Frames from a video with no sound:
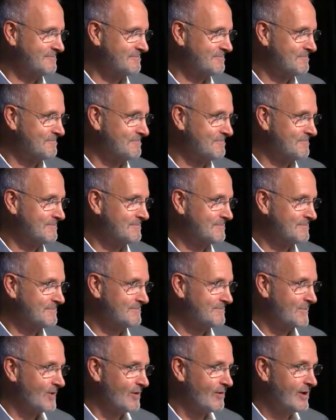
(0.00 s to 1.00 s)

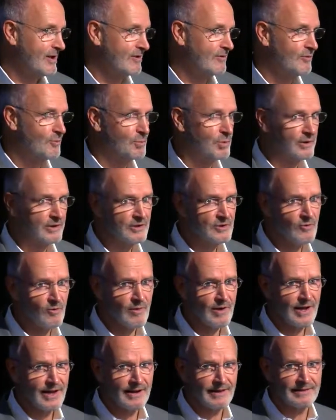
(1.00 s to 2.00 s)
All right, you're pretty
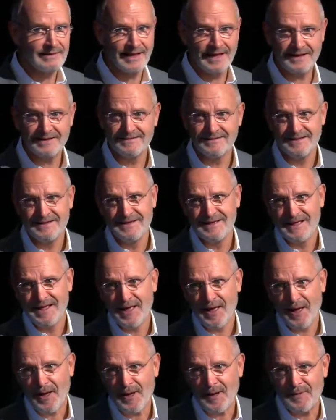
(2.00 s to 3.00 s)
quiet on that.
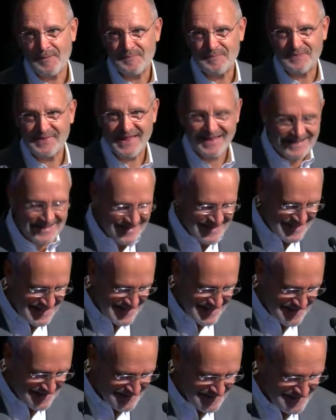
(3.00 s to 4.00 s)
Um,
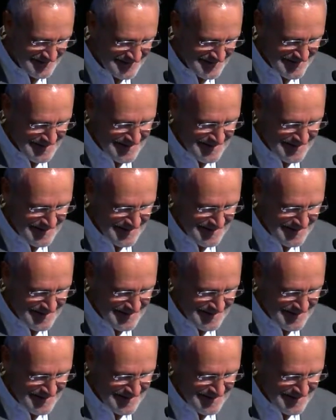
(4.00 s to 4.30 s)
the... Uh,